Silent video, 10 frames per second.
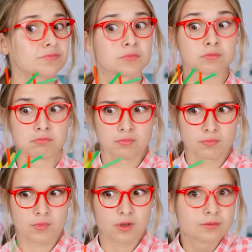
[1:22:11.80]
These are
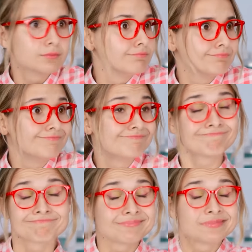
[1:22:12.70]
straws.
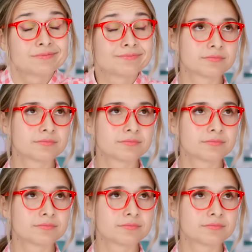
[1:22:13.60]
Sorry.